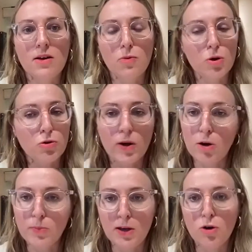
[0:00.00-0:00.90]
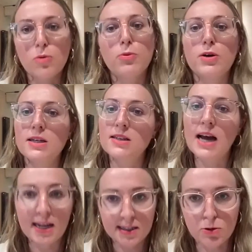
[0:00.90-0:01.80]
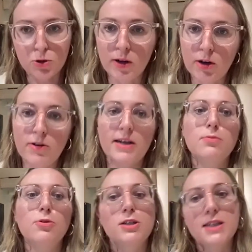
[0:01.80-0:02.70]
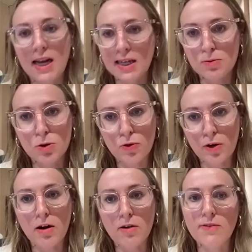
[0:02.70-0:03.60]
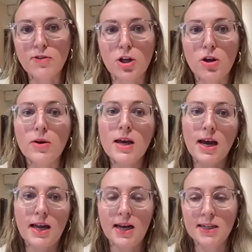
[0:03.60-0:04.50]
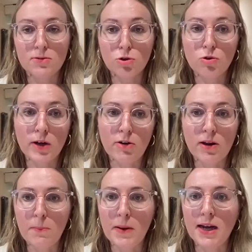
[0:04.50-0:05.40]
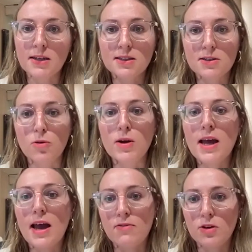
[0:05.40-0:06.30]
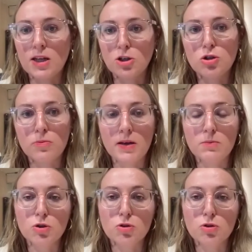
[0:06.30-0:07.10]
that we're growing our B Corp points as we're growing our exports, as we're growing our revenue, and as we're growing our impact. So everything should be able